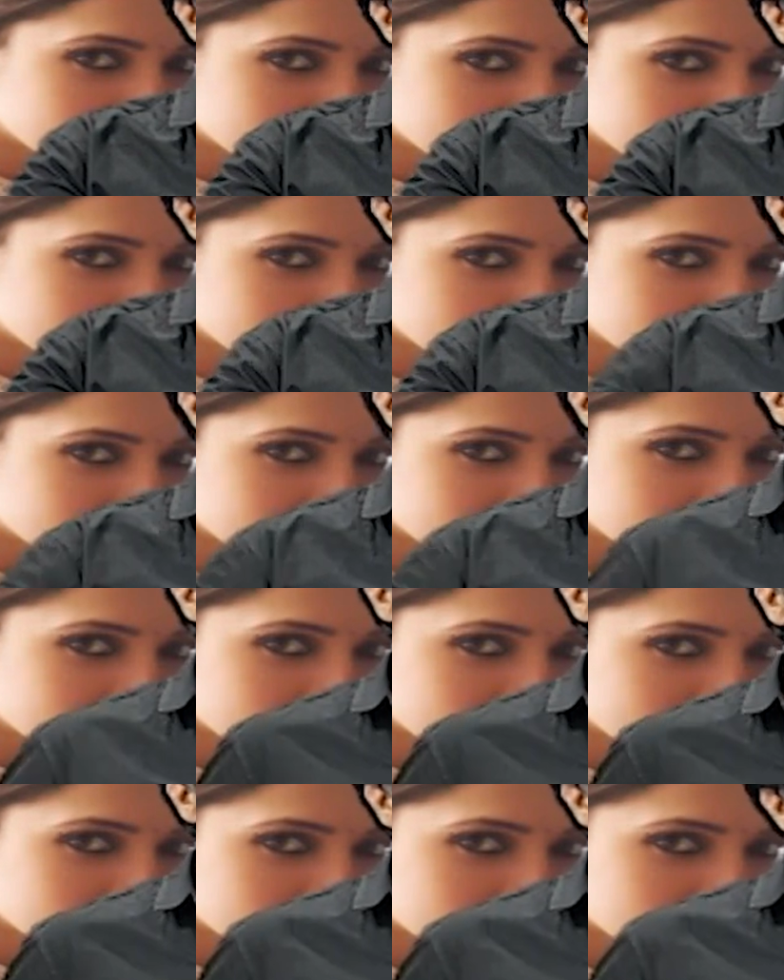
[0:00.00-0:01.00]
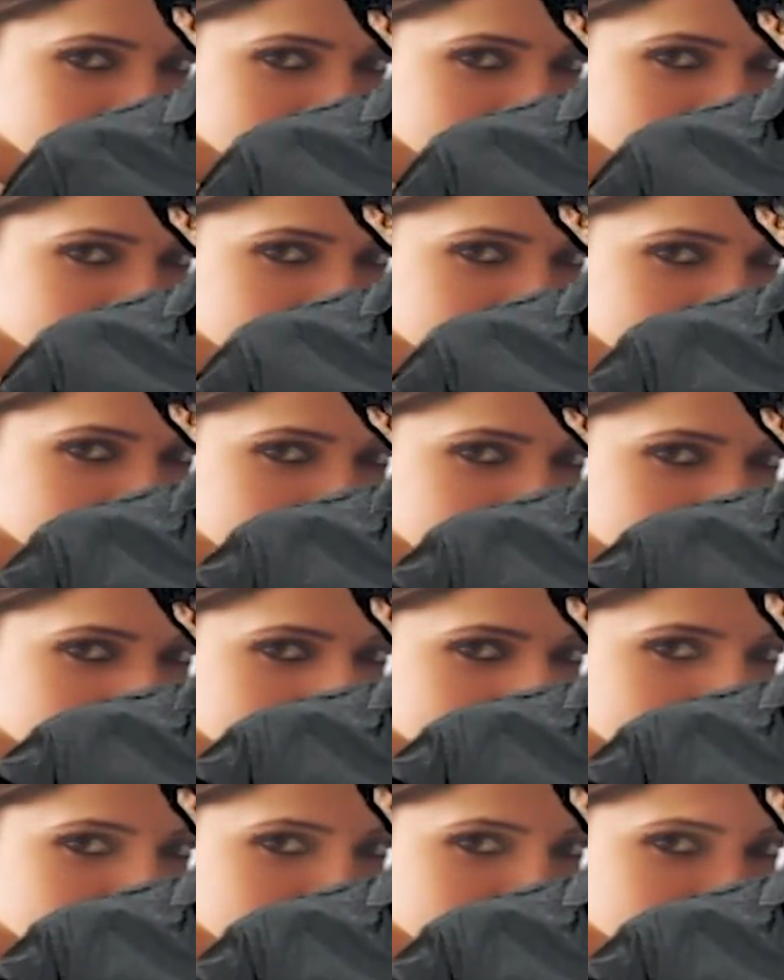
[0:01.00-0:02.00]

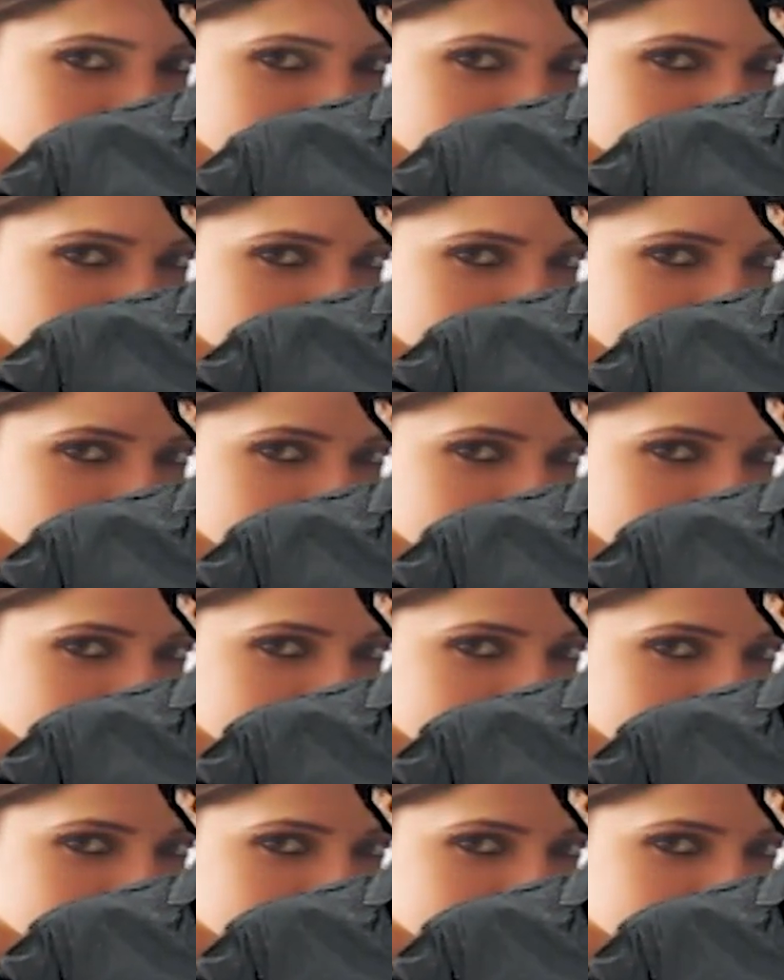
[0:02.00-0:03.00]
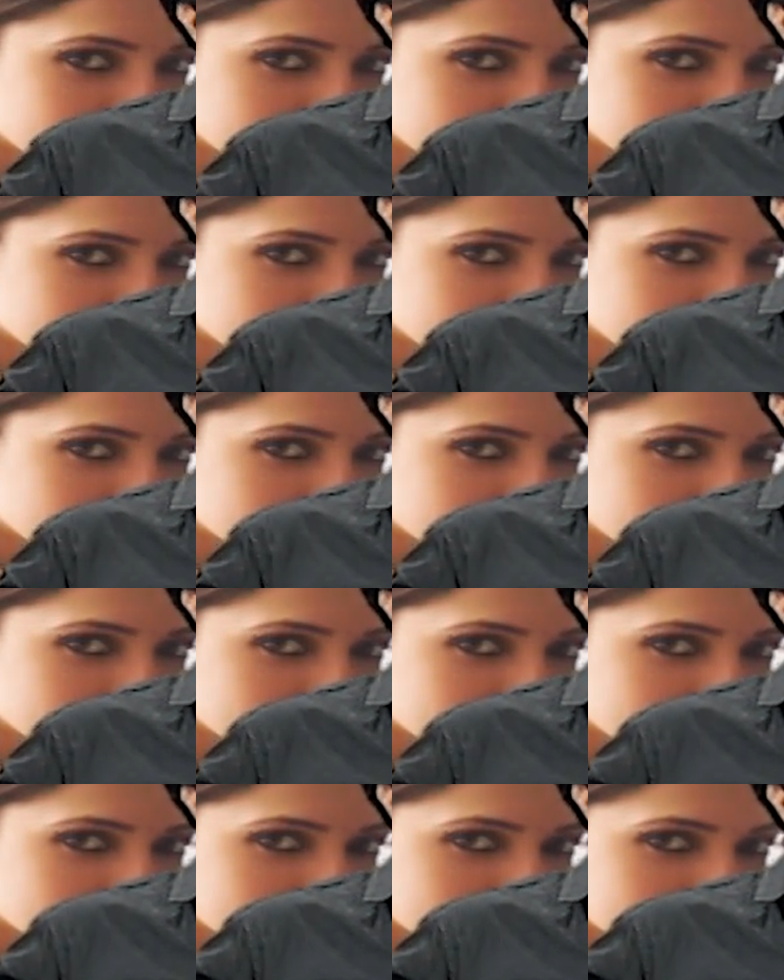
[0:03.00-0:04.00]

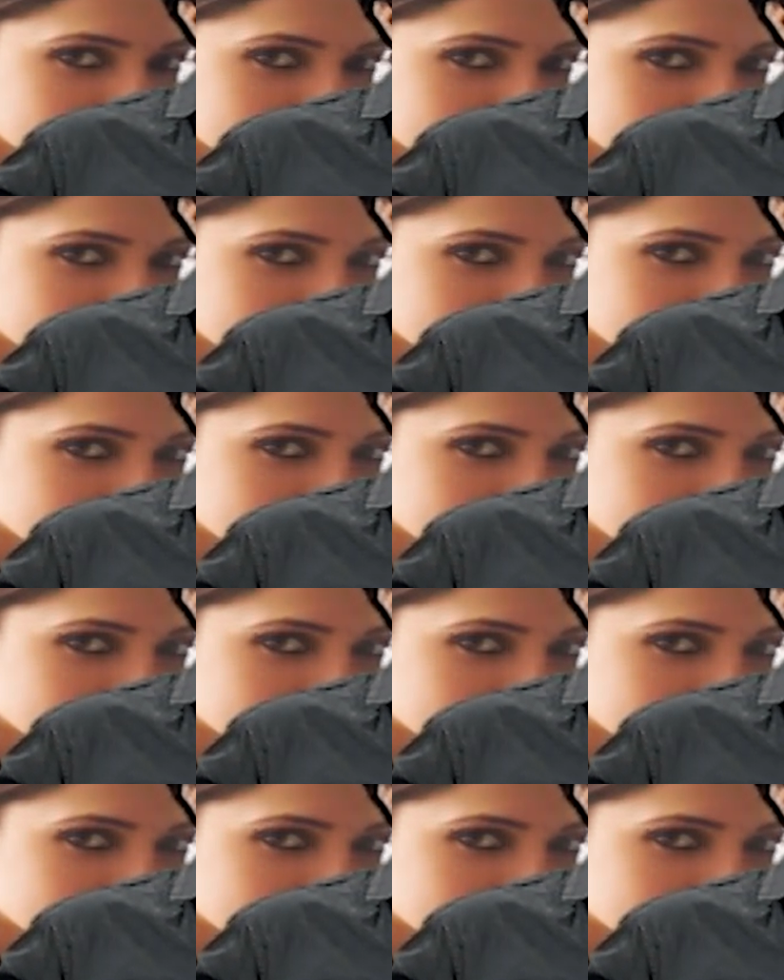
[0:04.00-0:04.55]
No words are spoken by the person on screen.